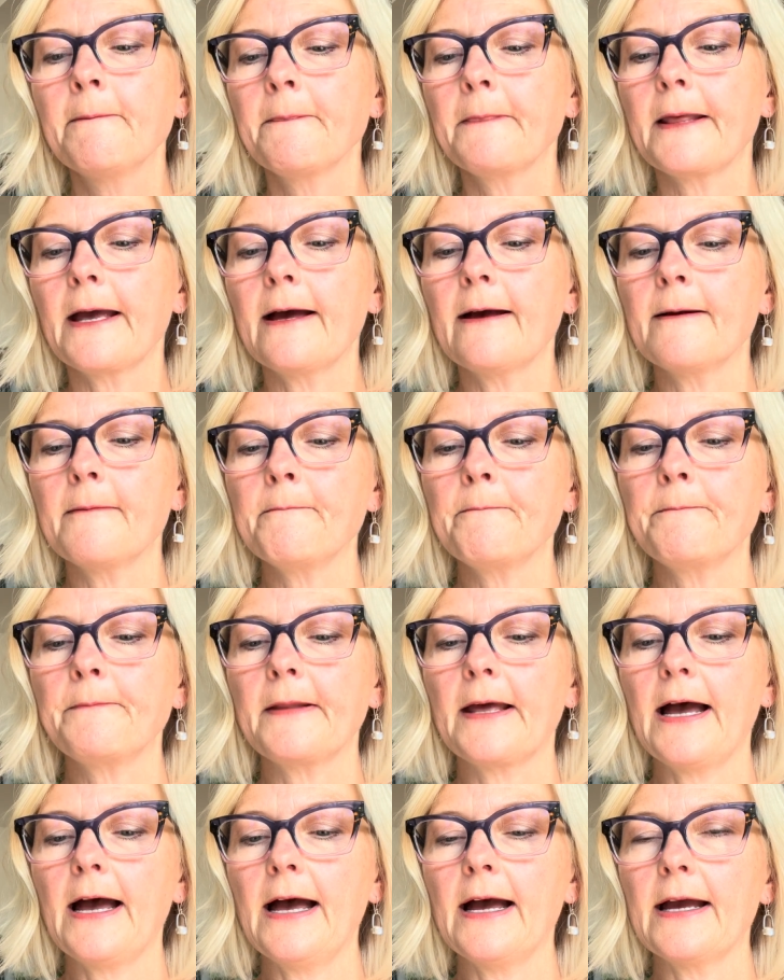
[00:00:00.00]

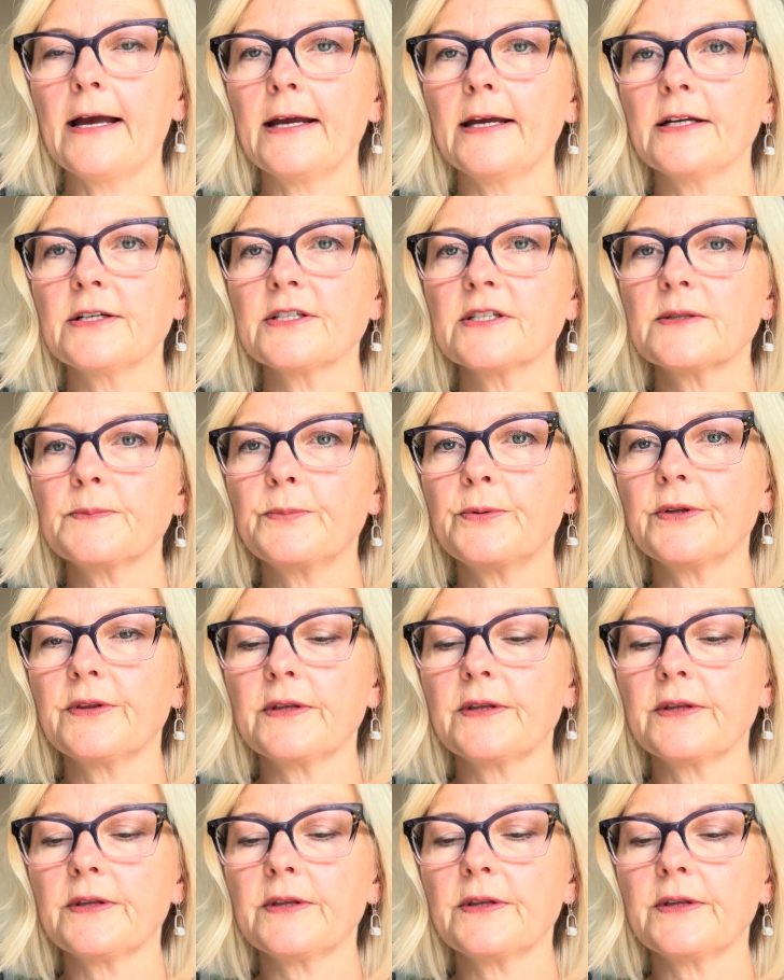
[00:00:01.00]
I just put